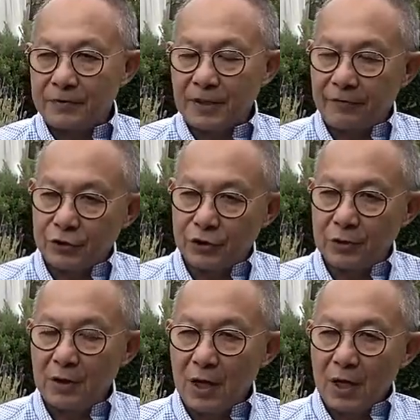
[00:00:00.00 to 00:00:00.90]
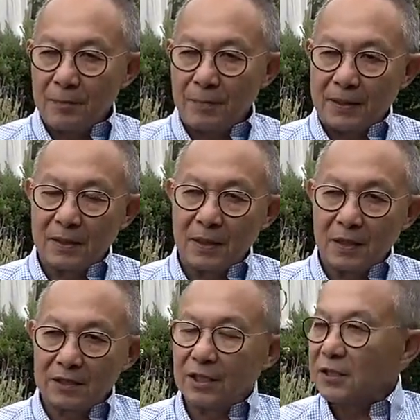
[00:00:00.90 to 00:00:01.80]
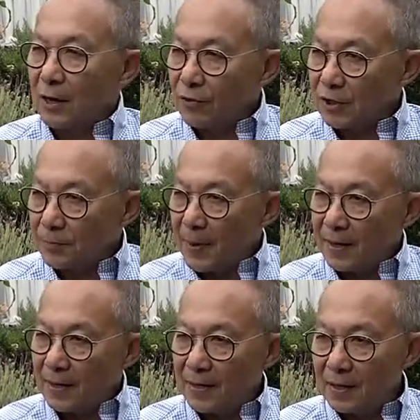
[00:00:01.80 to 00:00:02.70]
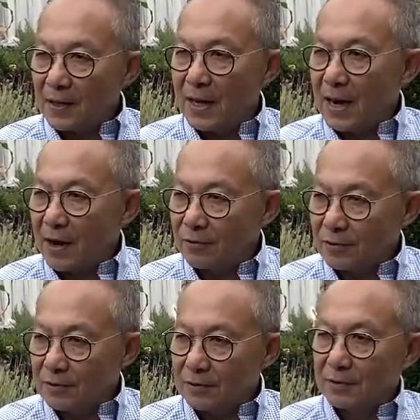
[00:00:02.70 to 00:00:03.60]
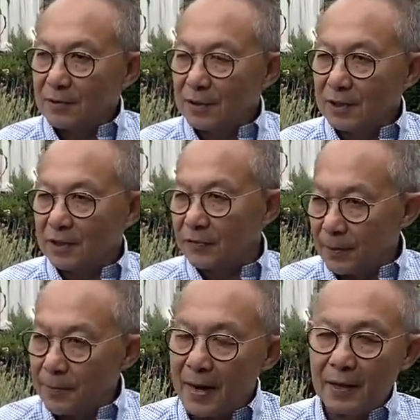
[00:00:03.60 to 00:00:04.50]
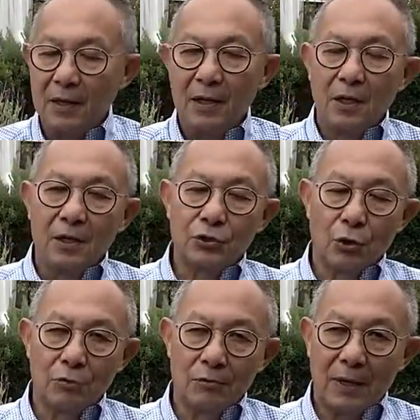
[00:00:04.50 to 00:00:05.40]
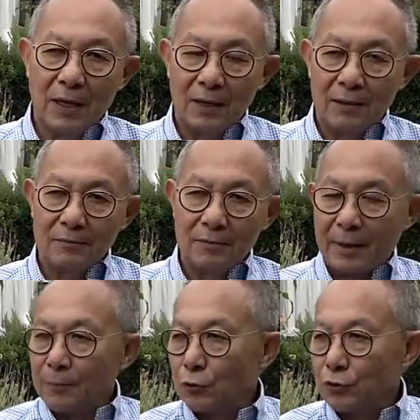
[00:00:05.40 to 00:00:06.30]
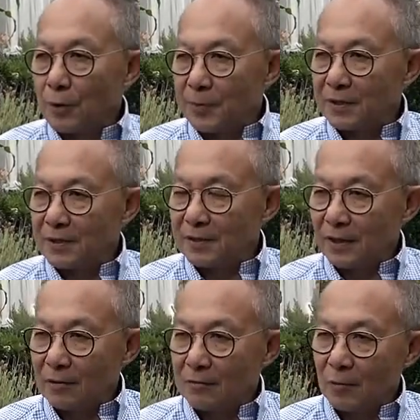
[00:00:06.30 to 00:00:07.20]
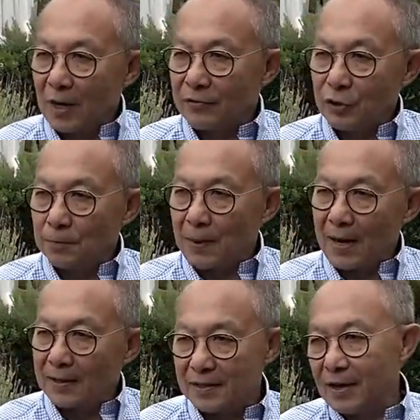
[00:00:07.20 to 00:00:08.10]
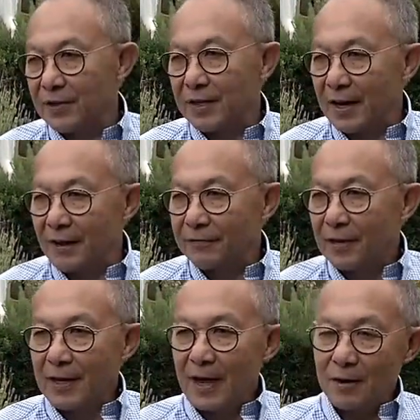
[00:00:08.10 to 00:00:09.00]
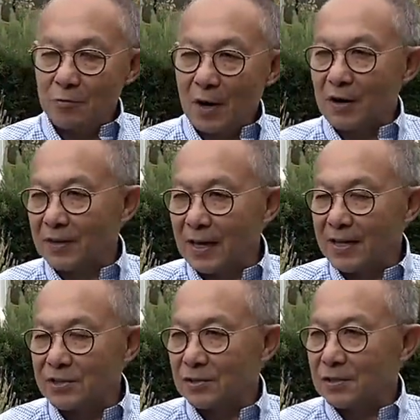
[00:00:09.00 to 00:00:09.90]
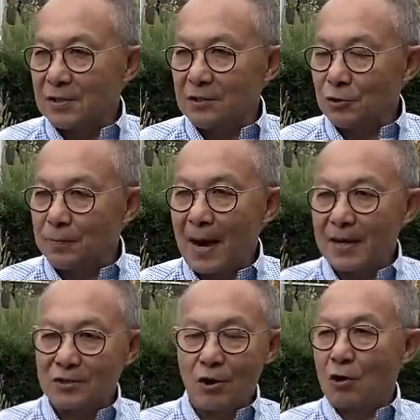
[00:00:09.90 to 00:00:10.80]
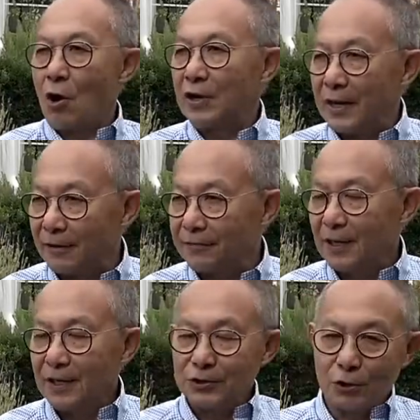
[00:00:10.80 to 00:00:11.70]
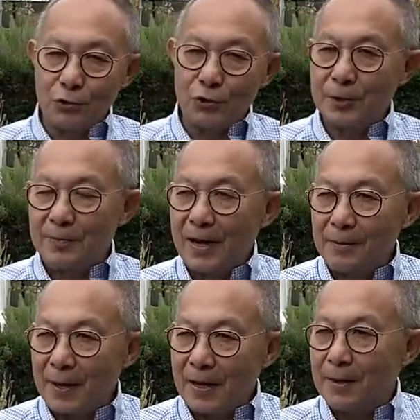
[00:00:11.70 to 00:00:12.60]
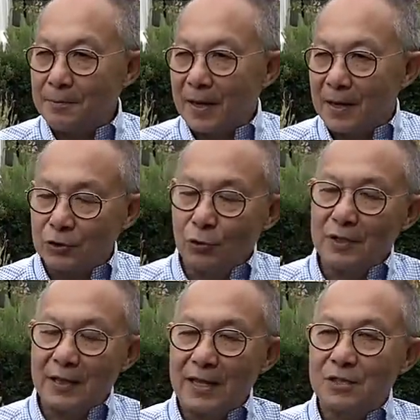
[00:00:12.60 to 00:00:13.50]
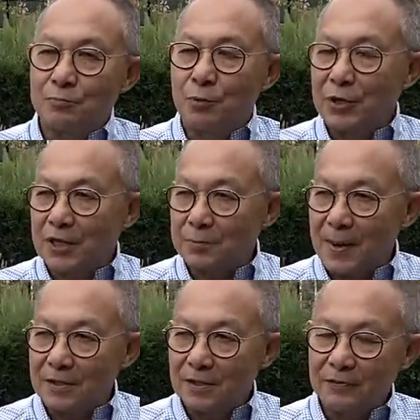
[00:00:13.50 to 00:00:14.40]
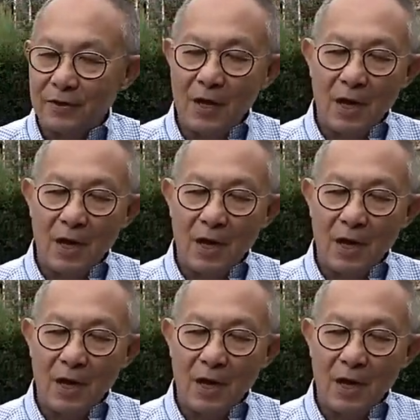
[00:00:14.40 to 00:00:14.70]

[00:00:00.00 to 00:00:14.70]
sufficient, but a 600 is better, and an 800. Is even better. So like most hobbies, you know, whatever you buy is never enough, and whatever lenses you buy is not long enough, so you keep getting bigger and bigger, so it gets pretty expensive.